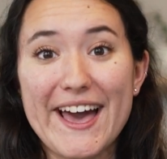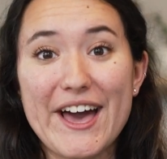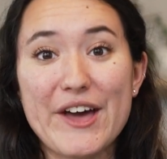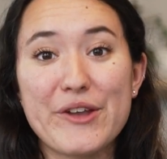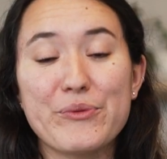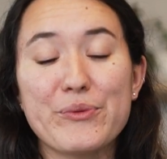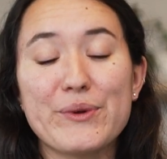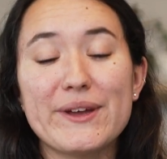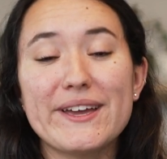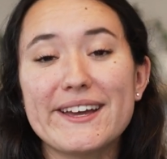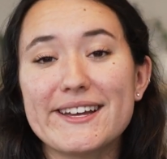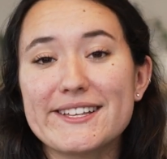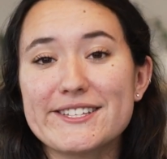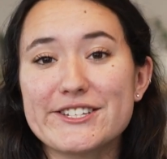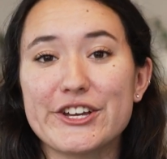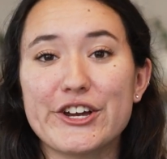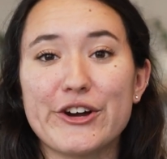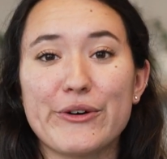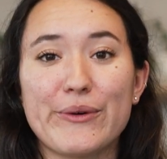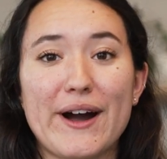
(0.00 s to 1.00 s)
And we get
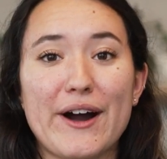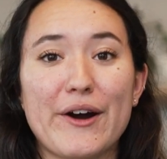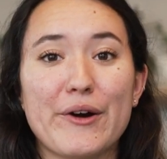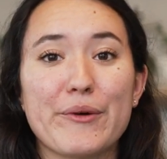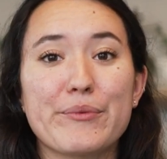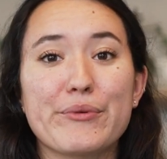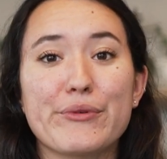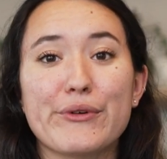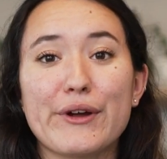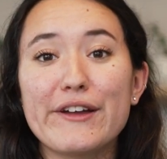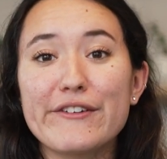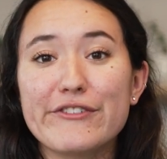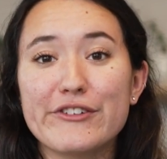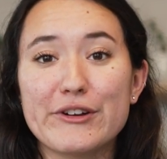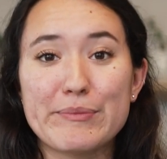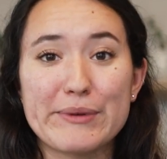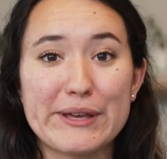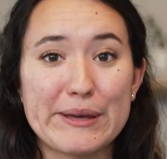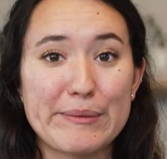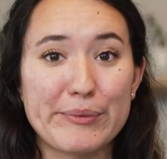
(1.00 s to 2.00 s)
to go out, pray
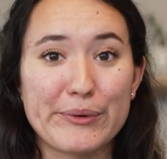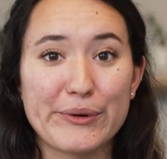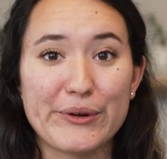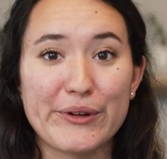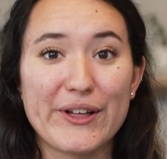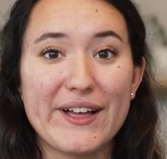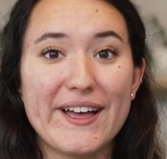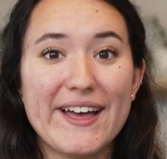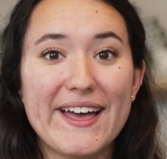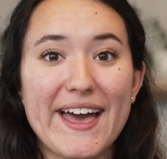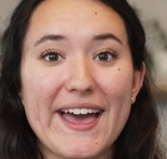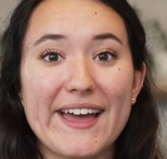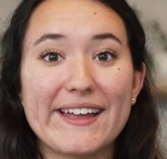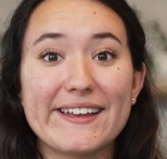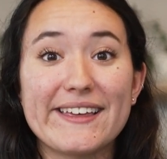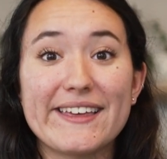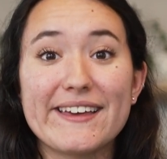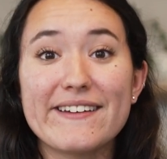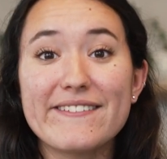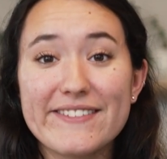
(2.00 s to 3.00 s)
for people,
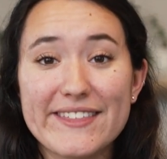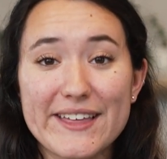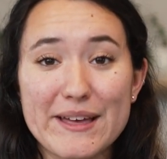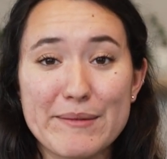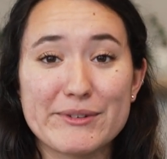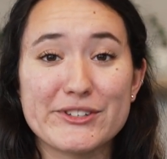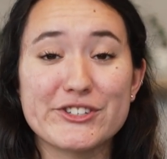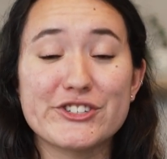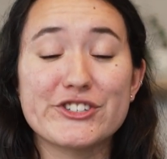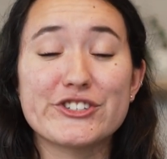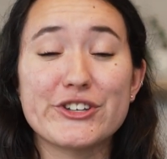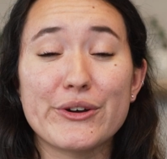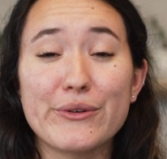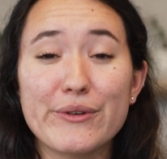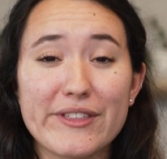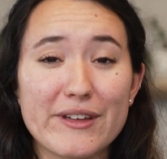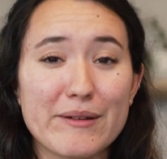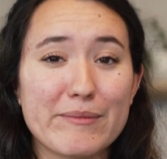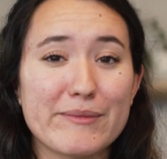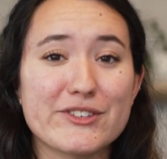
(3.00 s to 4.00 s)
and give them and
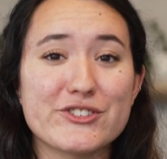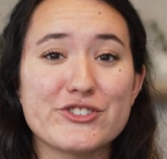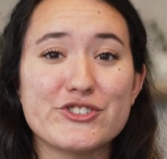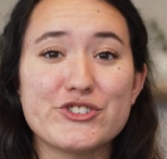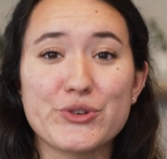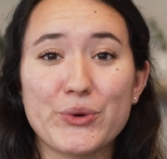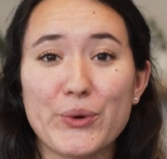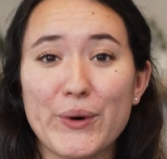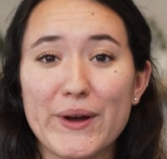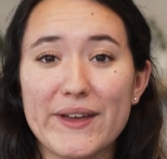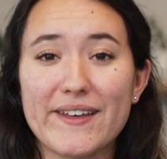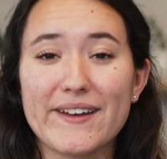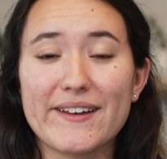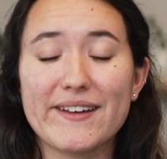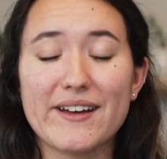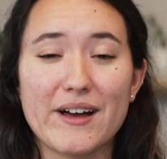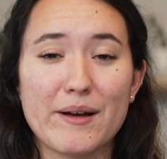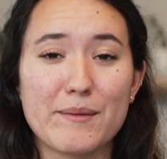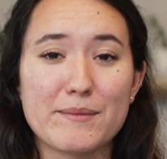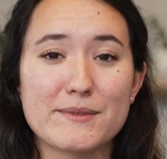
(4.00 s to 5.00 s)
show them this joy
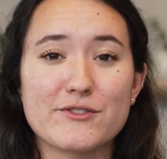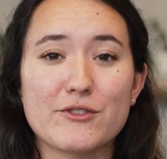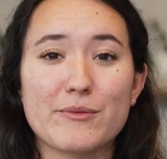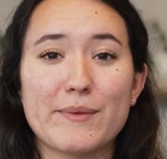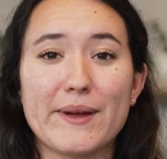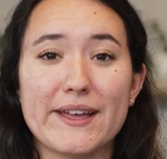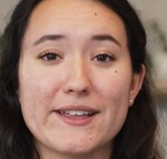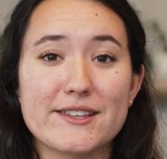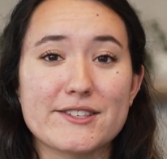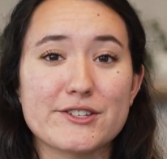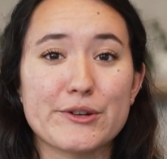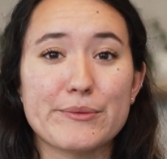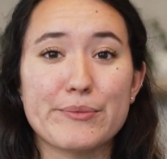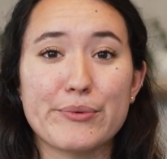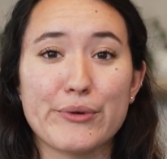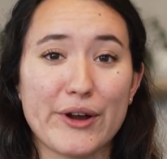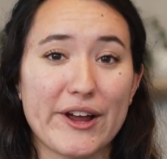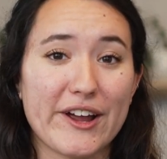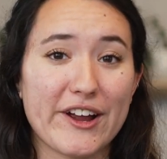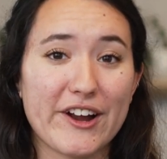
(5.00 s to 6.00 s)
that comes from answered
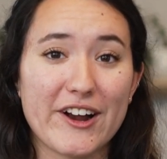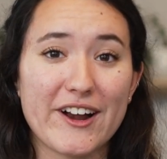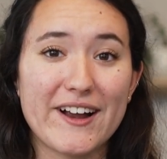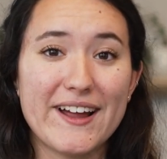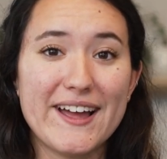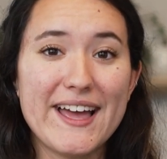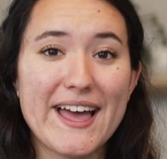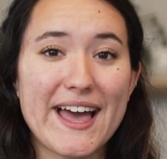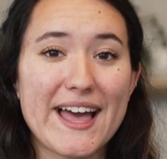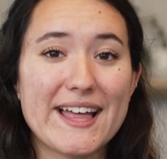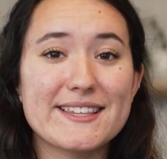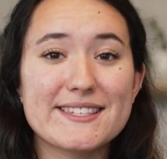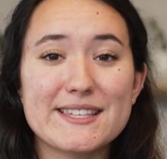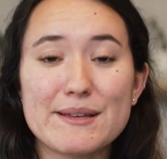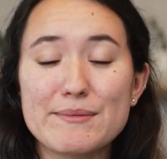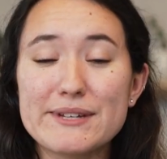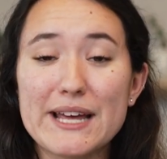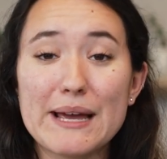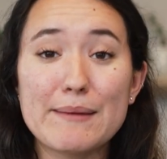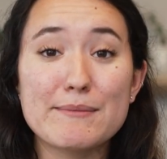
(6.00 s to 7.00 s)
prayer. And
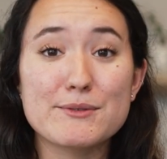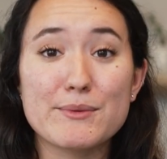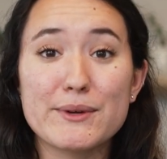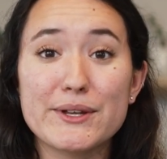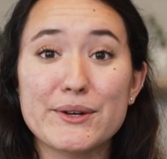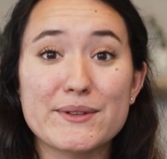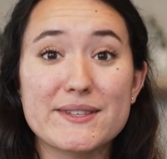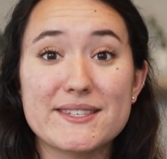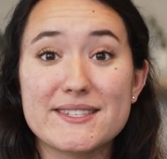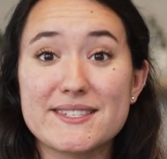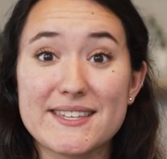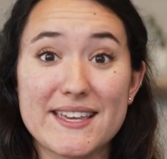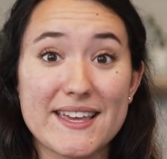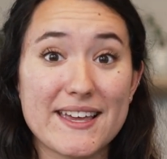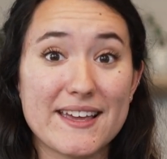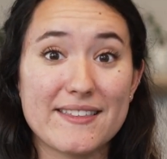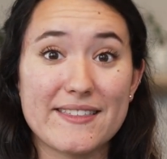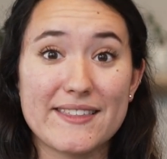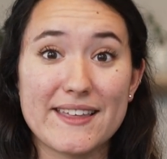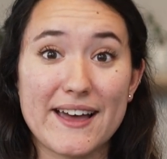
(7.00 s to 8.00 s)
sometimes we don't
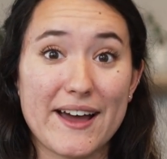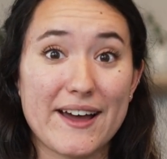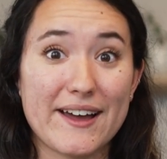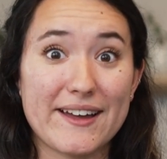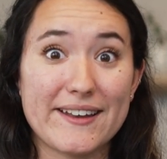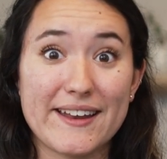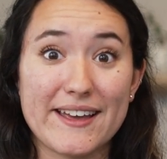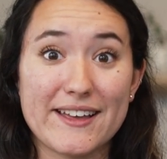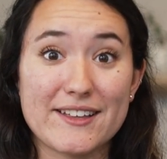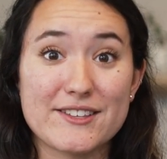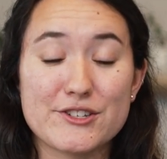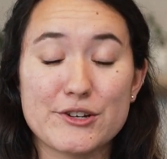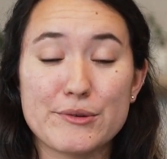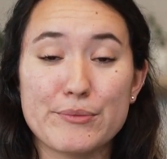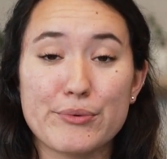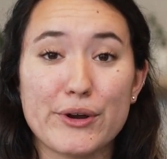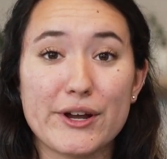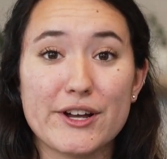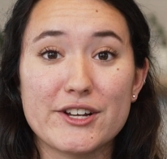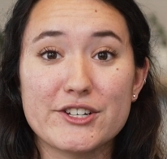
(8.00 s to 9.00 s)
see that
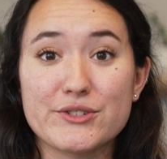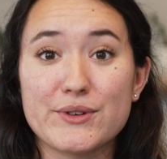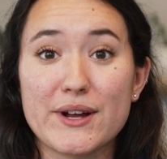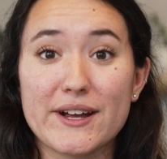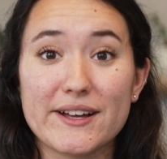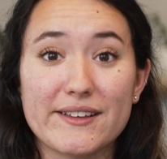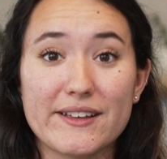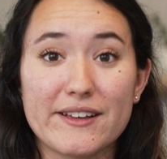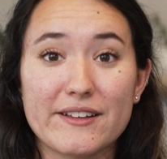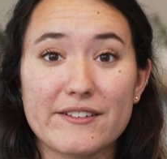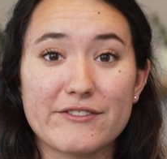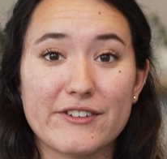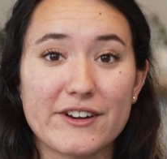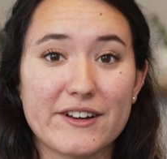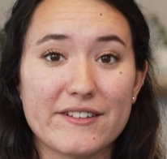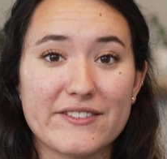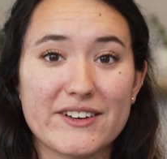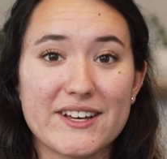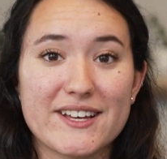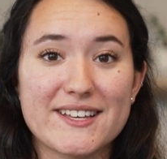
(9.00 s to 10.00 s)
answered prayer directly in
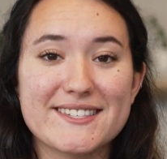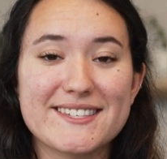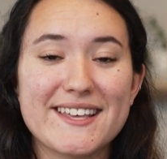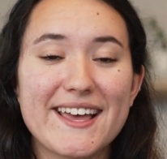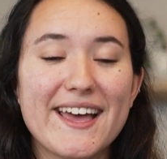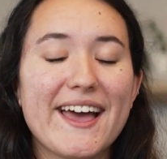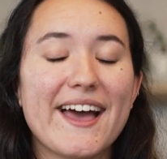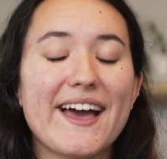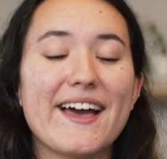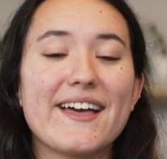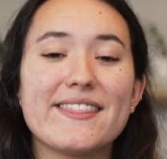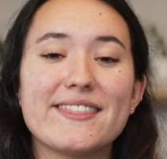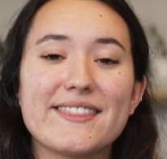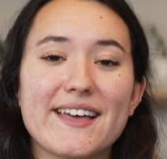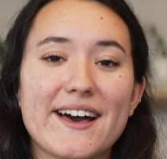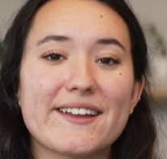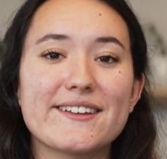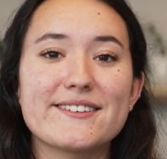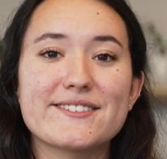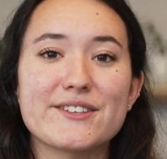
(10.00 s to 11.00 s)
front of us, and
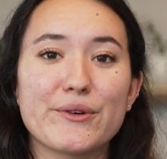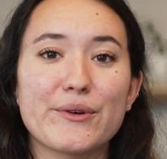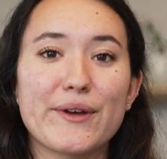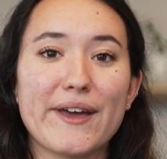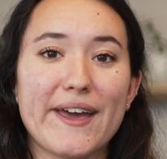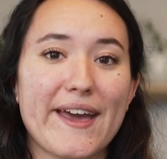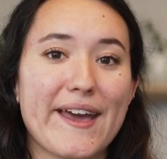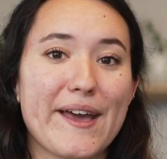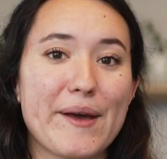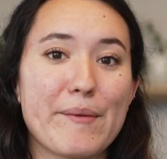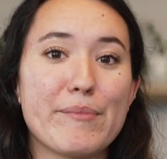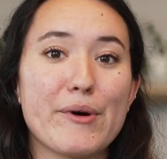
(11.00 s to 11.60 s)
that is okay.